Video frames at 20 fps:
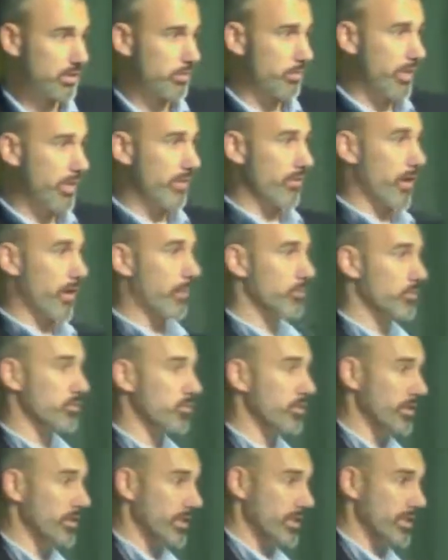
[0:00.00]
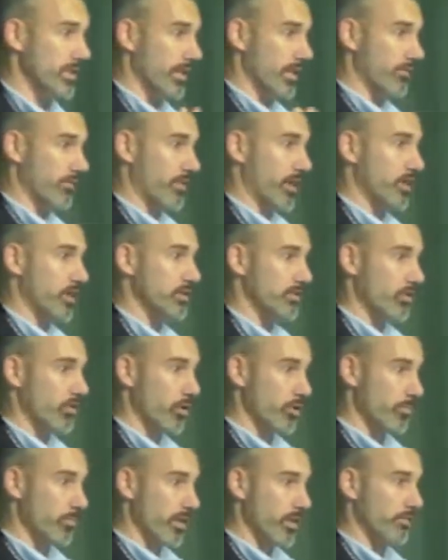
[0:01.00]
We have an opportunity to take advantage of all
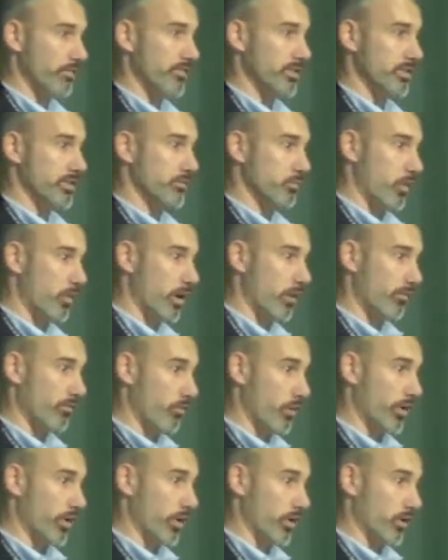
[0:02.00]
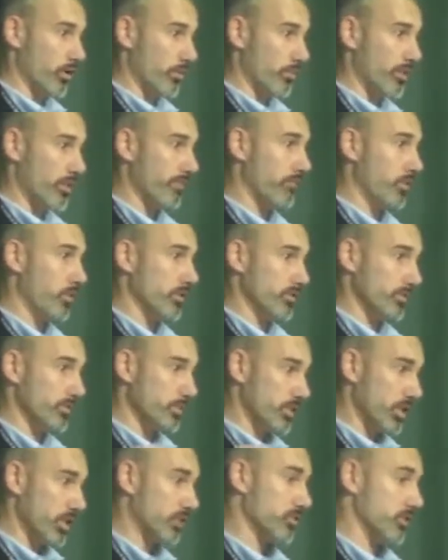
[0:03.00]
the benefits while avoiding all the pitfalls that
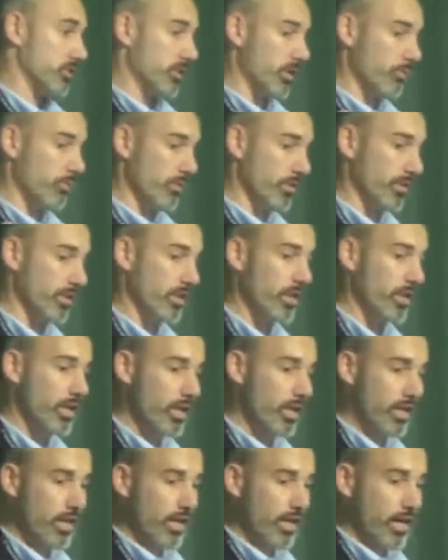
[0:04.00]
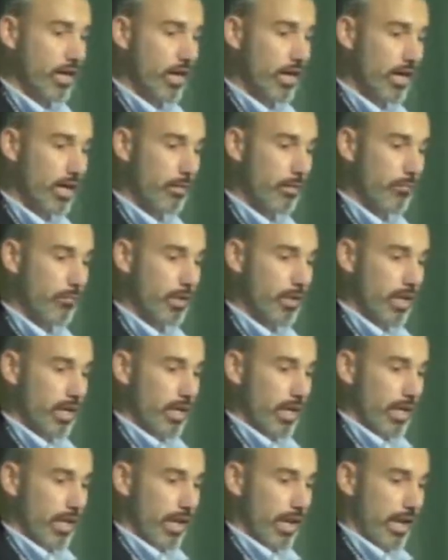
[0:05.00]
potentially come with it. Um,
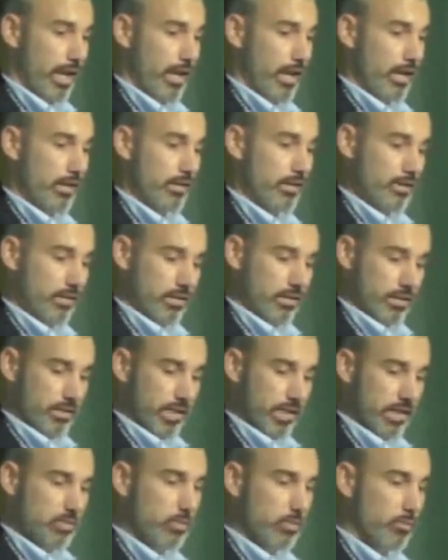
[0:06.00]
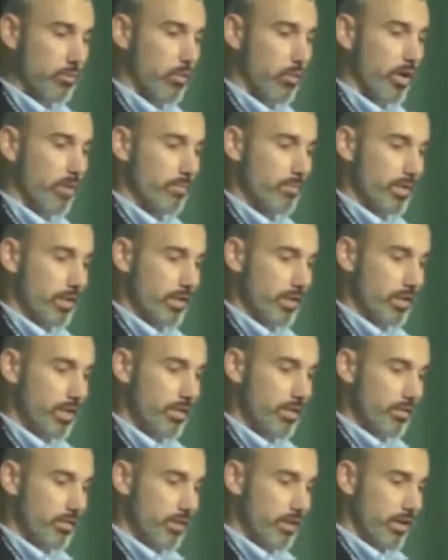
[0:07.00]
and, and that's where we want to be.
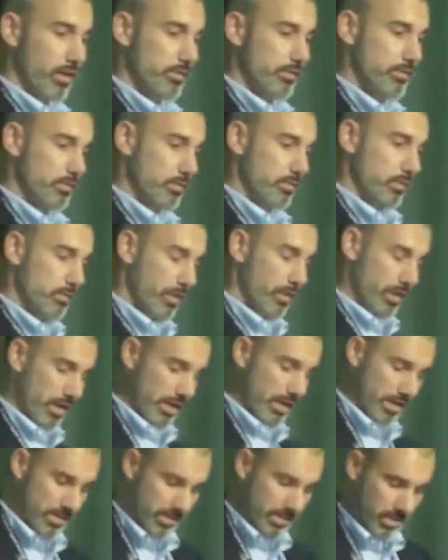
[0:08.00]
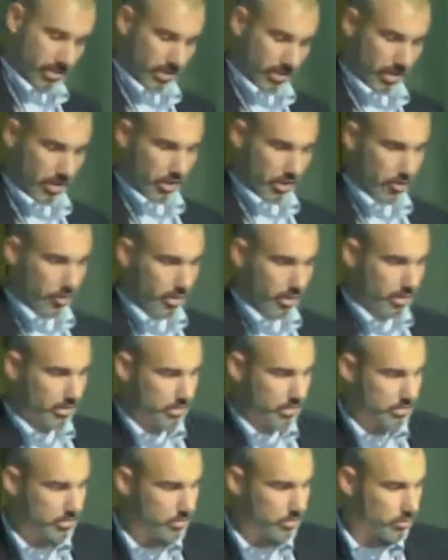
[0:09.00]
And I, was, I read a NIST thing on the way here
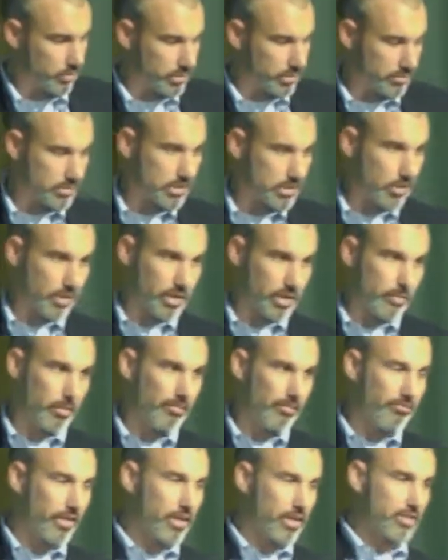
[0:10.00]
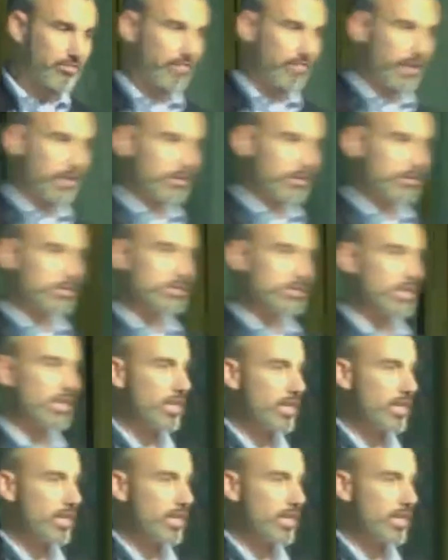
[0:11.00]
too, where it was talking about firefighters.